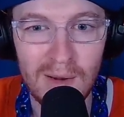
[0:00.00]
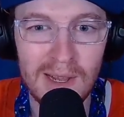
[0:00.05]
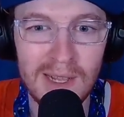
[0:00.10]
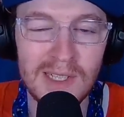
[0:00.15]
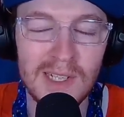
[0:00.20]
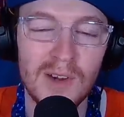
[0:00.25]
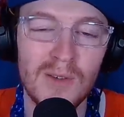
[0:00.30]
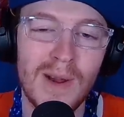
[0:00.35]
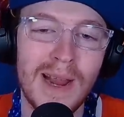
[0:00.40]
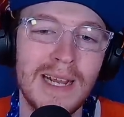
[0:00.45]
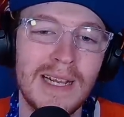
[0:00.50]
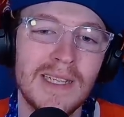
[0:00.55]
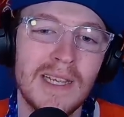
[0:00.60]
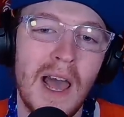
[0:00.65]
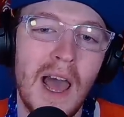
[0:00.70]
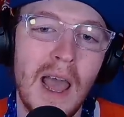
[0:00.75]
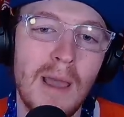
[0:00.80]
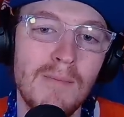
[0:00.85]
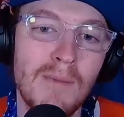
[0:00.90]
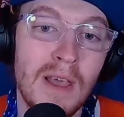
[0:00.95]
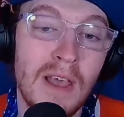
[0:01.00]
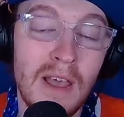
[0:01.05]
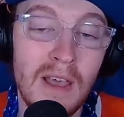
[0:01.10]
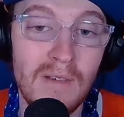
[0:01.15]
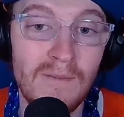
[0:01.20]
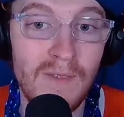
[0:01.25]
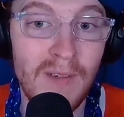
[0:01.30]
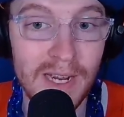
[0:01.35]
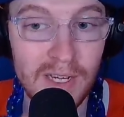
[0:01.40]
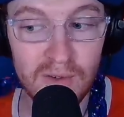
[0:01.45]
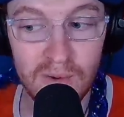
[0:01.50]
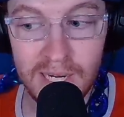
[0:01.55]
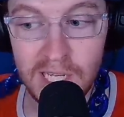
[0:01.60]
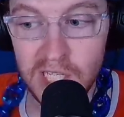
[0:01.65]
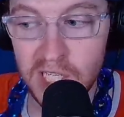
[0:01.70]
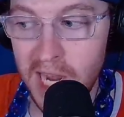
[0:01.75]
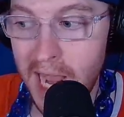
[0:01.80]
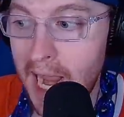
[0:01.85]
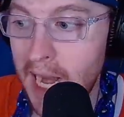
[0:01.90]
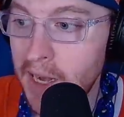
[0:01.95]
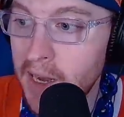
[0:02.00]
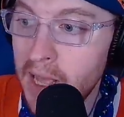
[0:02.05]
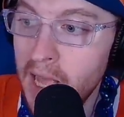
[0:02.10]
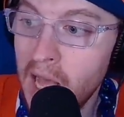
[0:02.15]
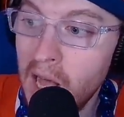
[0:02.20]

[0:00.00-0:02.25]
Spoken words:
It's a great time. Victory chain.